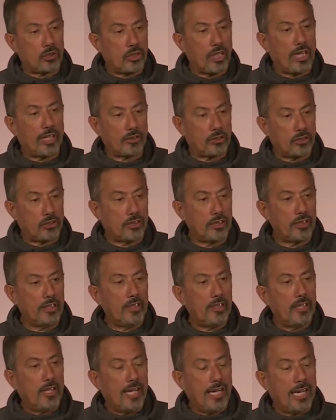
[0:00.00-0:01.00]
judge
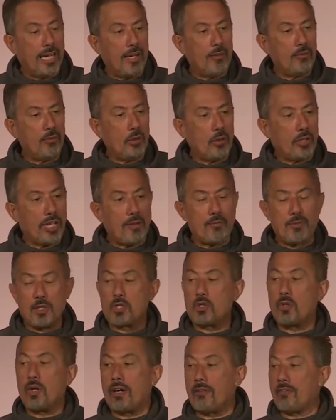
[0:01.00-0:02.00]
who gave me
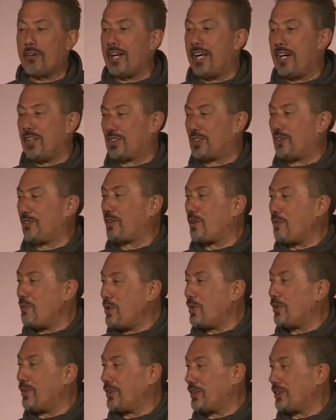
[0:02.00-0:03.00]
200 hours of
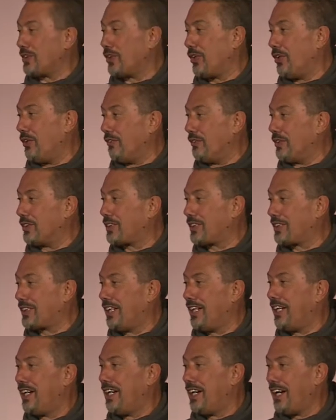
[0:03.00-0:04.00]
community service
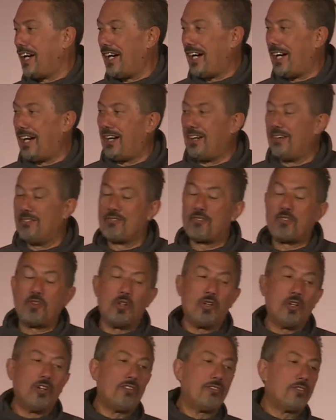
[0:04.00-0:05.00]

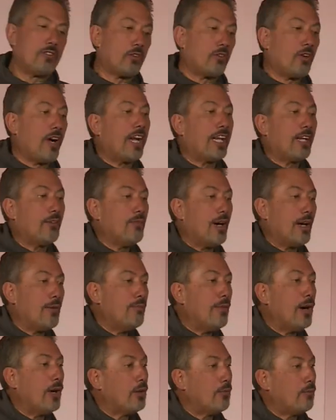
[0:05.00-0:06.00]
for riding my
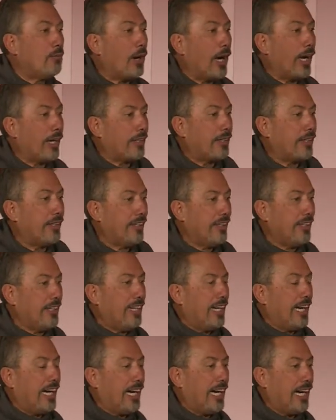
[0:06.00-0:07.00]
motorbike
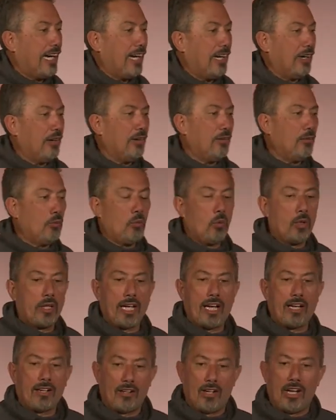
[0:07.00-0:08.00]

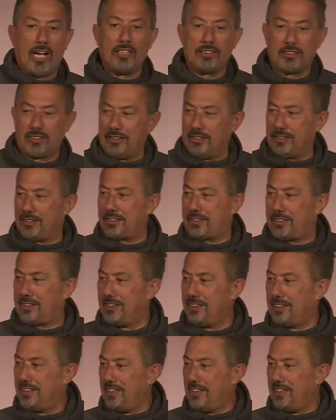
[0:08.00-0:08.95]
without a license.